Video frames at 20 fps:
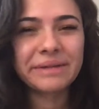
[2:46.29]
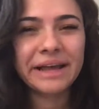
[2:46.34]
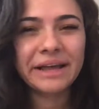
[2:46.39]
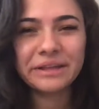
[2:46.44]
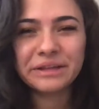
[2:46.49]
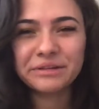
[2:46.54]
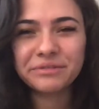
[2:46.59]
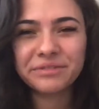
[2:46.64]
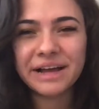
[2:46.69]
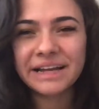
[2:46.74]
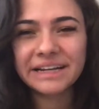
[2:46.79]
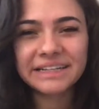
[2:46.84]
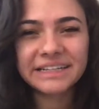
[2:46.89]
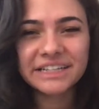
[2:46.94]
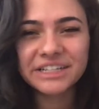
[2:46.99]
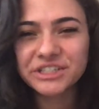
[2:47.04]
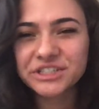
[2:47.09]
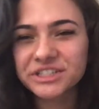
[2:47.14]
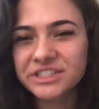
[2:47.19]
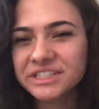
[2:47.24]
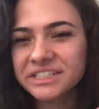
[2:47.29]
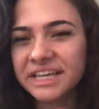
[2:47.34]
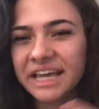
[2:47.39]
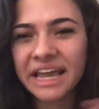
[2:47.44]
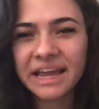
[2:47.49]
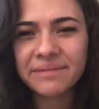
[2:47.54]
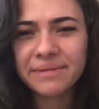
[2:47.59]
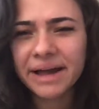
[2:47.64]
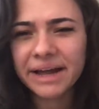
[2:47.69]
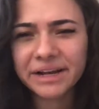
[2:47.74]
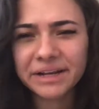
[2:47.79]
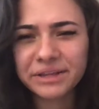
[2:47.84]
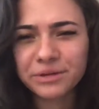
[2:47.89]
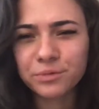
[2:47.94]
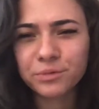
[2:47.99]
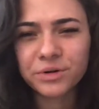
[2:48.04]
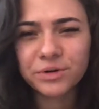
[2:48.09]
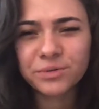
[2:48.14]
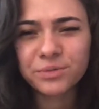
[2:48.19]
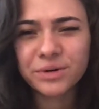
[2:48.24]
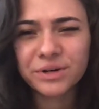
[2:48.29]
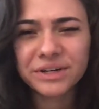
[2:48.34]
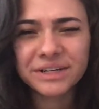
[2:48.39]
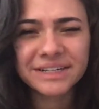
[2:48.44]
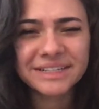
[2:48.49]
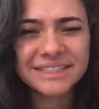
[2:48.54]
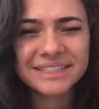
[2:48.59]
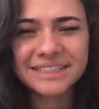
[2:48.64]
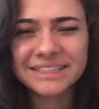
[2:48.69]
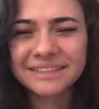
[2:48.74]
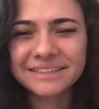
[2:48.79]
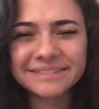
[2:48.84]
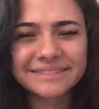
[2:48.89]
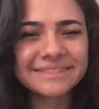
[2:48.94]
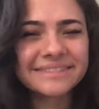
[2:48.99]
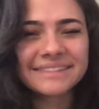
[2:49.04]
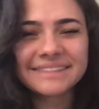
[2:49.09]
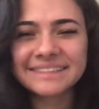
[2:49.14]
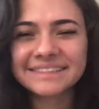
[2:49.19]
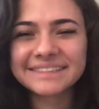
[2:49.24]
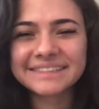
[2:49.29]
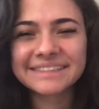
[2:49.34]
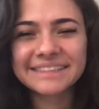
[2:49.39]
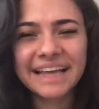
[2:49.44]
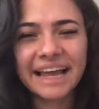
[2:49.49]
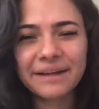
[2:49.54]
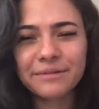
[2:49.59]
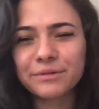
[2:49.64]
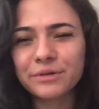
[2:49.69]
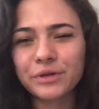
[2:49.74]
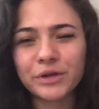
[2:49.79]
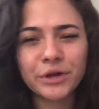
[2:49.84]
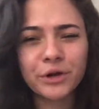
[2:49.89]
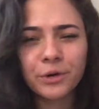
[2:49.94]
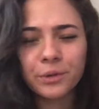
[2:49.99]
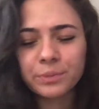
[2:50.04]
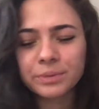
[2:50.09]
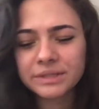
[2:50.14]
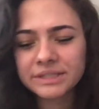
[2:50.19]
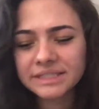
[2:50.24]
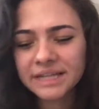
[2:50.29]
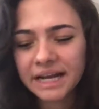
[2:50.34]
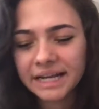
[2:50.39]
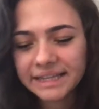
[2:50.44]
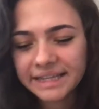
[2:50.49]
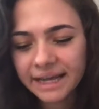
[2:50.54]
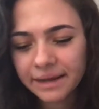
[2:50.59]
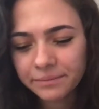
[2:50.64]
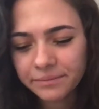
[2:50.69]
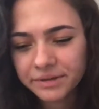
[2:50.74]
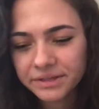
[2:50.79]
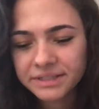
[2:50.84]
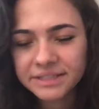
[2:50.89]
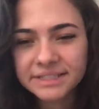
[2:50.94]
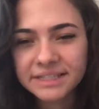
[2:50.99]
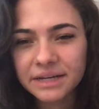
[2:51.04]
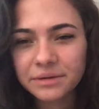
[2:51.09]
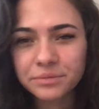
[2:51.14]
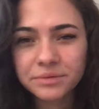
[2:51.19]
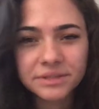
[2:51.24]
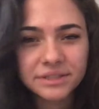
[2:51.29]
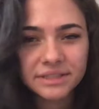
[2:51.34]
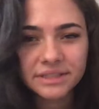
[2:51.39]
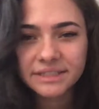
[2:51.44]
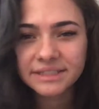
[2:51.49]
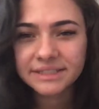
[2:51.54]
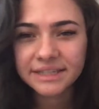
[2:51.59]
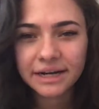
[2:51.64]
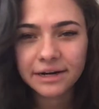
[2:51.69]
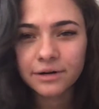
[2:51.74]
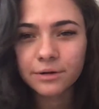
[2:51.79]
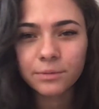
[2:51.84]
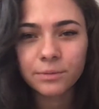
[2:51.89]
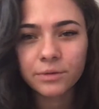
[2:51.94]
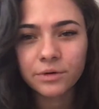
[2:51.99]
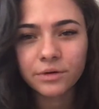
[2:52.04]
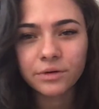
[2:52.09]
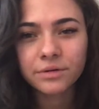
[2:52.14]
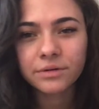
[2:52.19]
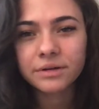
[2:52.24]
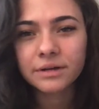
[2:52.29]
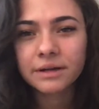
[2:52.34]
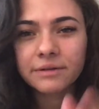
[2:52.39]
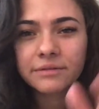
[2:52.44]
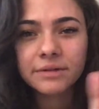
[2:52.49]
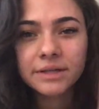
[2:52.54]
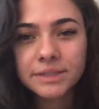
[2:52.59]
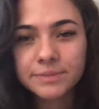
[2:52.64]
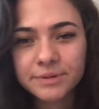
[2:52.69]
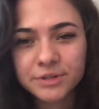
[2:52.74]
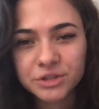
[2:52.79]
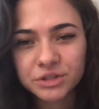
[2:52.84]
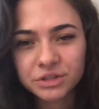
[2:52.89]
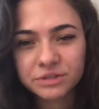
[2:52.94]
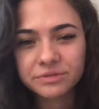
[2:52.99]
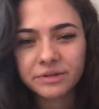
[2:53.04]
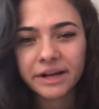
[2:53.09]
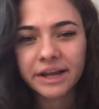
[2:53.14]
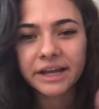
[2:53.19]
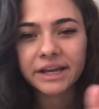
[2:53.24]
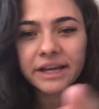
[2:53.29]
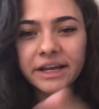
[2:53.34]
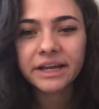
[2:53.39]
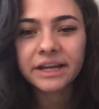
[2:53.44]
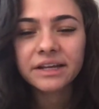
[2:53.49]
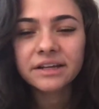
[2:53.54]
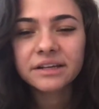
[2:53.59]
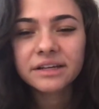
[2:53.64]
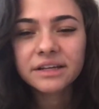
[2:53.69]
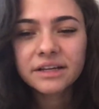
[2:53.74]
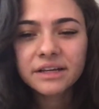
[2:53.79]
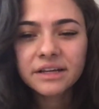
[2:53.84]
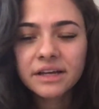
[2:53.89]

Kelley Flanagan just came out of the woodworks and I really hope it's not that because that was terrible, especially for Hannah Ann.